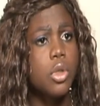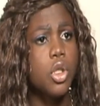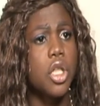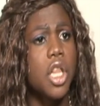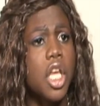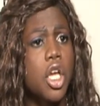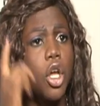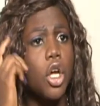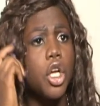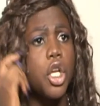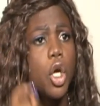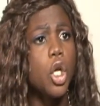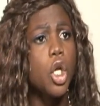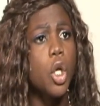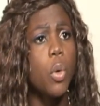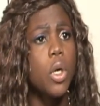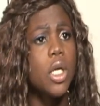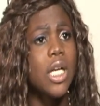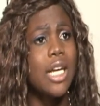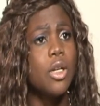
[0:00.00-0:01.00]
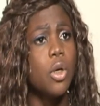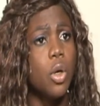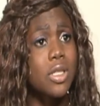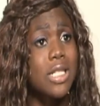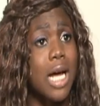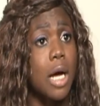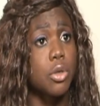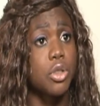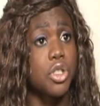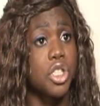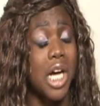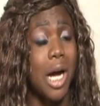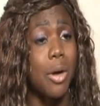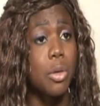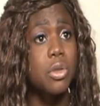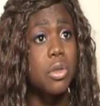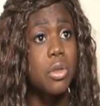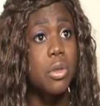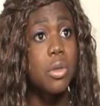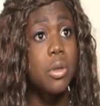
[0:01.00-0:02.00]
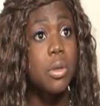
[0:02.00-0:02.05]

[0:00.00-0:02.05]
You think you're the only one that knows how to shout?